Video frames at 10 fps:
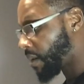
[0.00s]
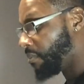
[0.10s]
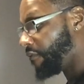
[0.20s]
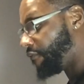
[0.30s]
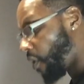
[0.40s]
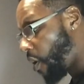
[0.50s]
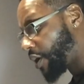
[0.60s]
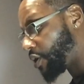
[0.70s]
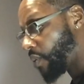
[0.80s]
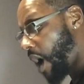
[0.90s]
Before
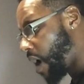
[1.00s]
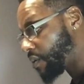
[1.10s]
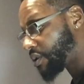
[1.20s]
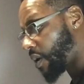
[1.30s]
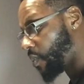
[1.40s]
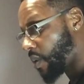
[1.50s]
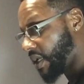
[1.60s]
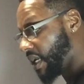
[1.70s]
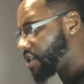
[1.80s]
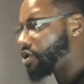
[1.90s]
you also want
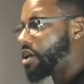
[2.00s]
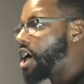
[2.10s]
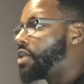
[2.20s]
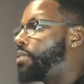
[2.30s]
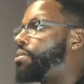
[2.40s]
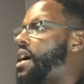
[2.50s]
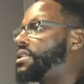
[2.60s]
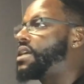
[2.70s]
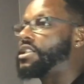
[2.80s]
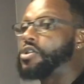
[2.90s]
to get your coloring
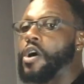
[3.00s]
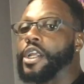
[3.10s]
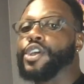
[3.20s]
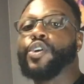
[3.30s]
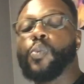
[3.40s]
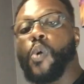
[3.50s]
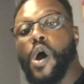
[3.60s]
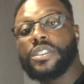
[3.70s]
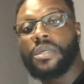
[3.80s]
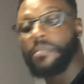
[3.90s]
process started, you
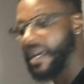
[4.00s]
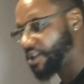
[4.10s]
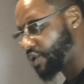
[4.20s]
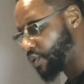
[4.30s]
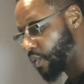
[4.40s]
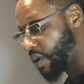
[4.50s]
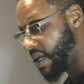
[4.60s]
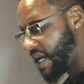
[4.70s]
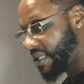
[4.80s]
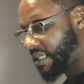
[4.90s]
want to make sure
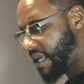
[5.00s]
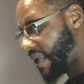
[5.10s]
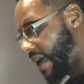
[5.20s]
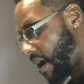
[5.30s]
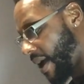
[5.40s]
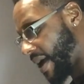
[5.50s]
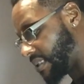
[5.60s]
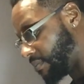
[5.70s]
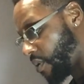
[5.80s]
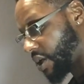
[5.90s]
that that hair
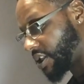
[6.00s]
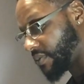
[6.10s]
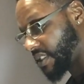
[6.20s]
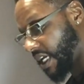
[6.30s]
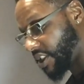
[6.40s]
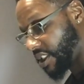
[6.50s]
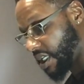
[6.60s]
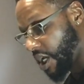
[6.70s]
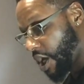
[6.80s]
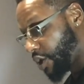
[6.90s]
has moisturization.
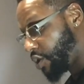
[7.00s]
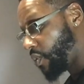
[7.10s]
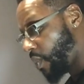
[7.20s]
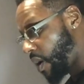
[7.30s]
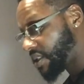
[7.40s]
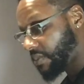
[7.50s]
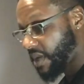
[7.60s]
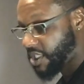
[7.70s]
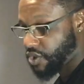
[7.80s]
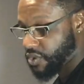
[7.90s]
You want to
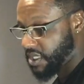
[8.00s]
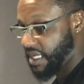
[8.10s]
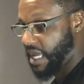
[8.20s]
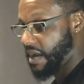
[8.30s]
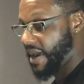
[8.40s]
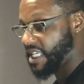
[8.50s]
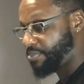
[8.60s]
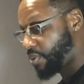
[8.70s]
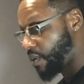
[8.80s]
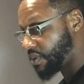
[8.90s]
make sure that hair has
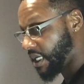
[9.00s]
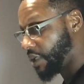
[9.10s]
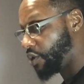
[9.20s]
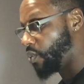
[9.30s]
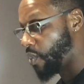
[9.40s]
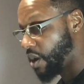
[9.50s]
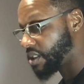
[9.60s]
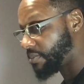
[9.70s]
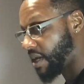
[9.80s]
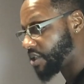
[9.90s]
protein. You want
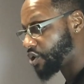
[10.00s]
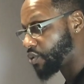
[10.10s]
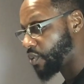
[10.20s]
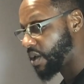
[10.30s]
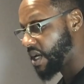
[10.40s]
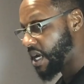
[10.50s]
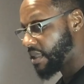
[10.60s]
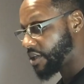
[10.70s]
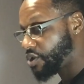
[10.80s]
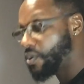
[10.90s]
to make sure
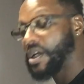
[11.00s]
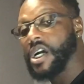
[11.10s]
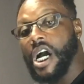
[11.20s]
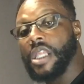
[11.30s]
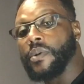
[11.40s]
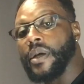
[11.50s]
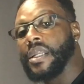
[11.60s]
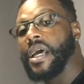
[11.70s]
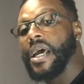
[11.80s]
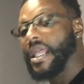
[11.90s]
that you are
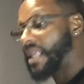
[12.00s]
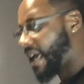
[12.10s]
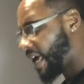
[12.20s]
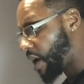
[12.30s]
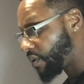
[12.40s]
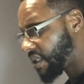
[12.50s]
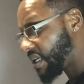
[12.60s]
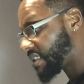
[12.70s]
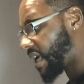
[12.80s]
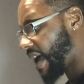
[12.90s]
coloring the
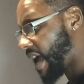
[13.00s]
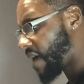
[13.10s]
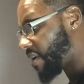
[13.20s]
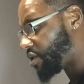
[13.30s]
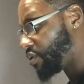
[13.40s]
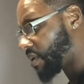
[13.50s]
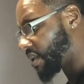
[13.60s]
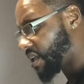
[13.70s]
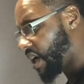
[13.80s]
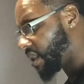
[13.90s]
healthiest hair that you
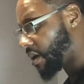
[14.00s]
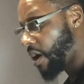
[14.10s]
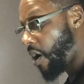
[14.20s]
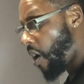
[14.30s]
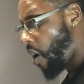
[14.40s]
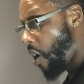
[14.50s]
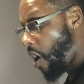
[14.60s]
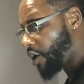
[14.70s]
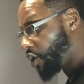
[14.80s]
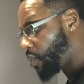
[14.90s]
can color,
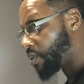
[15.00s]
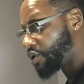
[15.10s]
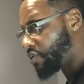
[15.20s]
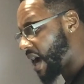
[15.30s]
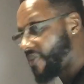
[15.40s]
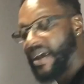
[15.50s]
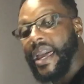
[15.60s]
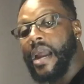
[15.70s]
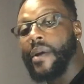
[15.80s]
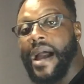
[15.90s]
or you will dry that
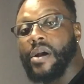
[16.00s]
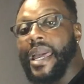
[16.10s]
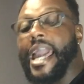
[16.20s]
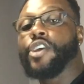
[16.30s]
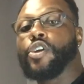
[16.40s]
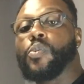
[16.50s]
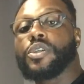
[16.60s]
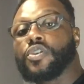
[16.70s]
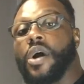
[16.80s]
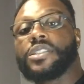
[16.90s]
hair out and you will
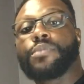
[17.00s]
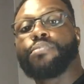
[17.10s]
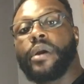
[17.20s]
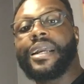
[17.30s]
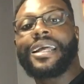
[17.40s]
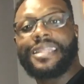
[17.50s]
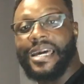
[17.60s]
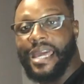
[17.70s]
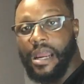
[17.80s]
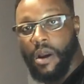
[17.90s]
start to break
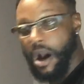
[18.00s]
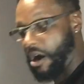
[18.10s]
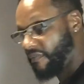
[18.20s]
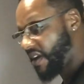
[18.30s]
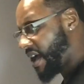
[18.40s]
that hair off.